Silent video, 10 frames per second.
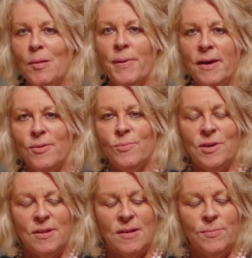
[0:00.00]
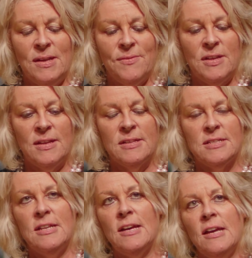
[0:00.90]
about the world that we live in
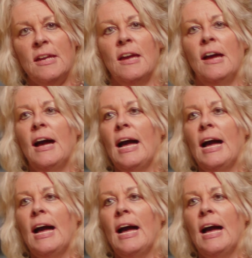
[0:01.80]
today